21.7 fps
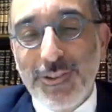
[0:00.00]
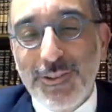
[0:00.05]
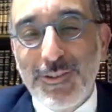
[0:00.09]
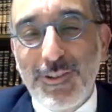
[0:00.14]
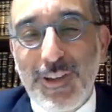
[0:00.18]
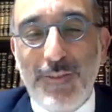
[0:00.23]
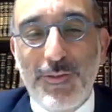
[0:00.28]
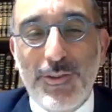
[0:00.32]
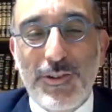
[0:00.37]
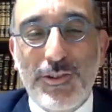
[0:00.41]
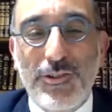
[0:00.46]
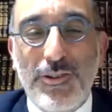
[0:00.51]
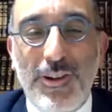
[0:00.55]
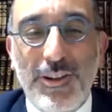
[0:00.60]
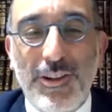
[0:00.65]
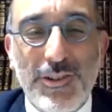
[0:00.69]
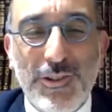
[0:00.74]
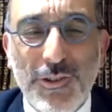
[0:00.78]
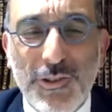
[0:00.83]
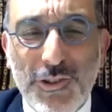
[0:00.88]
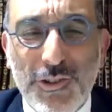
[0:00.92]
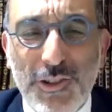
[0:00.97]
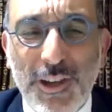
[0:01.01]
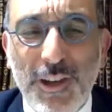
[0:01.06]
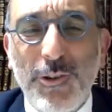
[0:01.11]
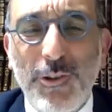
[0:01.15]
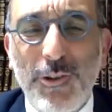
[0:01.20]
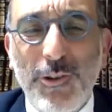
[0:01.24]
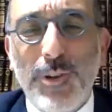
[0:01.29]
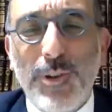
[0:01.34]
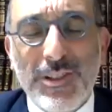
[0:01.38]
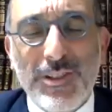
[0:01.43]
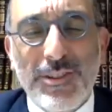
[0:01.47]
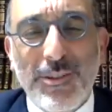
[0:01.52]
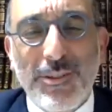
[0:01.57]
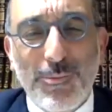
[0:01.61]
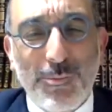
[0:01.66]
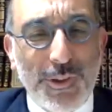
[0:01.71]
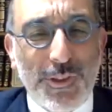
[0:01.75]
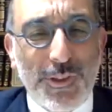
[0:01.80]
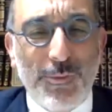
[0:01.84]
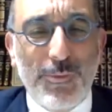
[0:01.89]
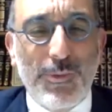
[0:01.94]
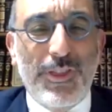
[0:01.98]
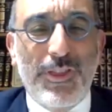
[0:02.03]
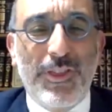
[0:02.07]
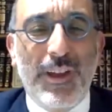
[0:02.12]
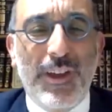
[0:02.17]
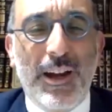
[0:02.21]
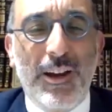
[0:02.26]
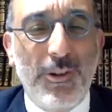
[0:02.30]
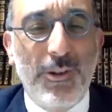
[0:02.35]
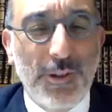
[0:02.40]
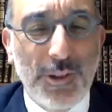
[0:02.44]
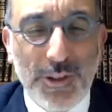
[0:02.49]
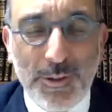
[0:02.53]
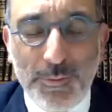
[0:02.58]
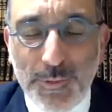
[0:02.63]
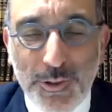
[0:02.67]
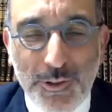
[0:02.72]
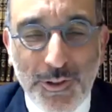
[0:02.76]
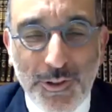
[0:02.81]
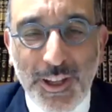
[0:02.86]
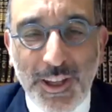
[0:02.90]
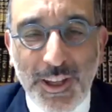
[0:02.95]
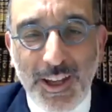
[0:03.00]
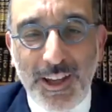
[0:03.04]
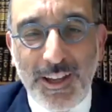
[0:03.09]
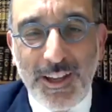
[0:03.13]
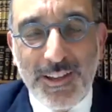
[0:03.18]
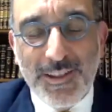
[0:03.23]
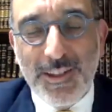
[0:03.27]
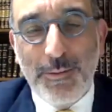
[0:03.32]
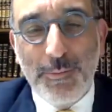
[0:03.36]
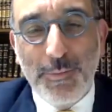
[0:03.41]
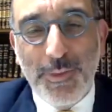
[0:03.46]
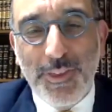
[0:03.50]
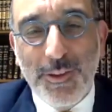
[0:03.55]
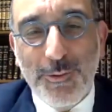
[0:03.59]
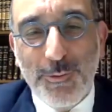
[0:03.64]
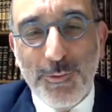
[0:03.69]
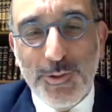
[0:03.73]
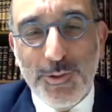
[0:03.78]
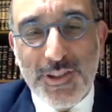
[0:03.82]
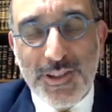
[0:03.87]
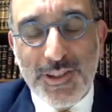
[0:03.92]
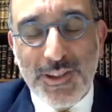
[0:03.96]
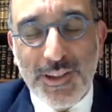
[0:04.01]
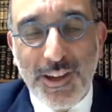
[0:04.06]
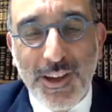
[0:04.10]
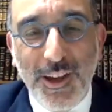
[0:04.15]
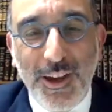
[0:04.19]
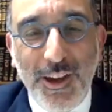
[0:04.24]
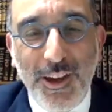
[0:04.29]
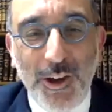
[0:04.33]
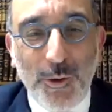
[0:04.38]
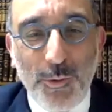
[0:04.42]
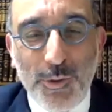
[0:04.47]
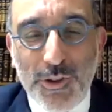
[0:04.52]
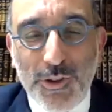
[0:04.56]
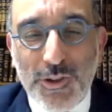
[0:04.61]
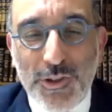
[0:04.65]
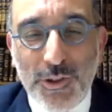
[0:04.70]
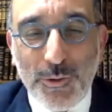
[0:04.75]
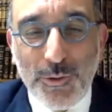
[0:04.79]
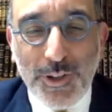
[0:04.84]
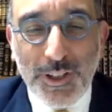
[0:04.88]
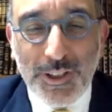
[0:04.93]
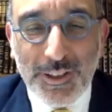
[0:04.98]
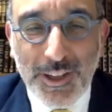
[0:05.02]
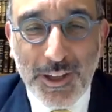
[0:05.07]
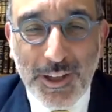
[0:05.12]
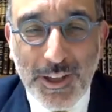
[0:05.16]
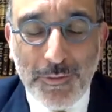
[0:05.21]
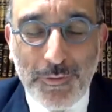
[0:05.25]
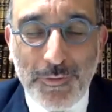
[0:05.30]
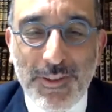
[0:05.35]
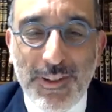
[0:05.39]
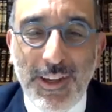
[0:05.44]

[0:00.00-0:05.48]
have a chance to share your wisdom with our whole community here is something which is a real gift.